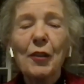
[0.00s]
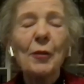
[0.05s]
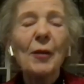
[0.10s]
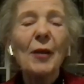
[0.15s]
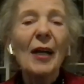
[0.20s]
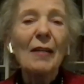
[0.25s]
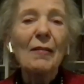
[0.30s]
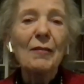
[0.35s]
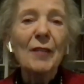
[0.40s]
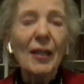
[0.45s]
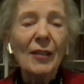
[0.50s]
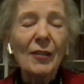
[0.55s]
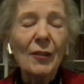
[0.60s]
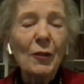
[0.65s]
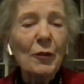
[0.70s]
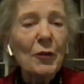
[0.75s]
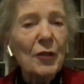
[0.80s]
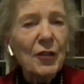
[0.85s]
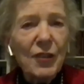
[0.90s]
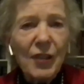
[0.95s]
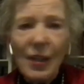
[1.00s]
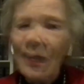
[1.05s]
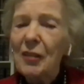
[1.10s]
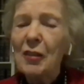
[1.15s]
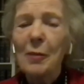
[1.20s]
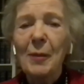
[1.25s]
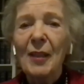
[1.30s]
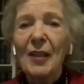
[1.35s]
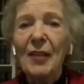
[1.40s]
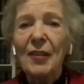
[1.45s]
to have those
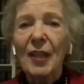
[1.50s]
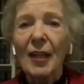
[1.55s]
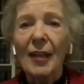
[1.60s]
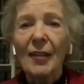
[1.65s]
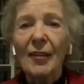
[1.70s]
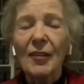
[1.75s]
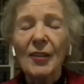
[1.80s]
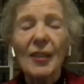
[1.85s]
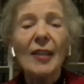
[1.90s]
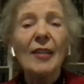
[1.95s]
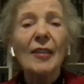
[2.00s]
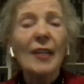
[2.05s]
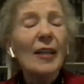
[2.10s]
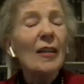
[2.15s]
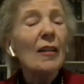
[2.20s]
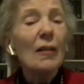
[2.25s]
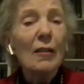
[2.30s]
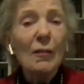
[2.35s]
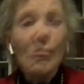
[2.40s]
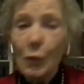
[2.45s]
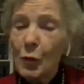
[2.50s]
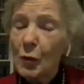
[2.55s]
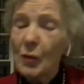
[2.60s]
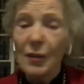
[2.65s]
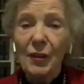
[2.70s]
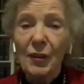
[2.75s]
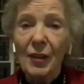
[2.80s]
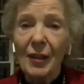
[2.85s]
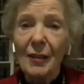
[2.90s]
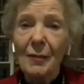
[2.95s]
terrible attacks. They are
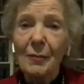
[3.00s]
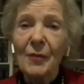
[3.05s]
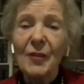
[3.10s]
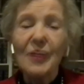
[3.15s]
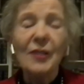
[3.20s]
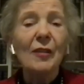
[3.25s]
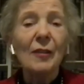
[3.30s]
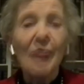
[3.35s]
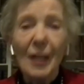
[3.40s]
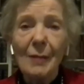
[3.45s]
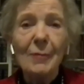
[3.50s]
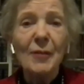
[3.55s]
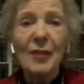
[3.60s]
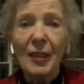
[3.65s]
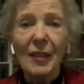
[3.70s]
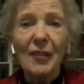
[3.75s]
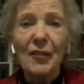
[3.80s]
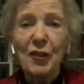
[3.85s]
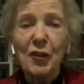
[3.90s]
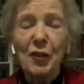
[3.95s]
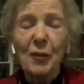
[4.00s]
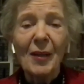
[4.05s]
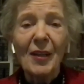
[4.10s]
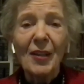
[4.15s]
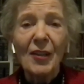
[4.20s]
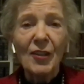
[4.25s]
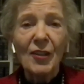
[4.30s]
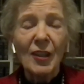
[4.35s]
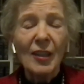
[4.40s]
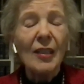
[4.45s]
war crimes, crimes against
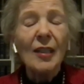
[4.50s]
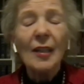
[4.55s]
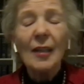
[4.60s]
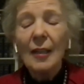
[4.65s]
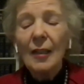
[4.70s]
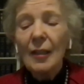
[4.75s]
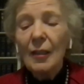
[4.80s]
humanity.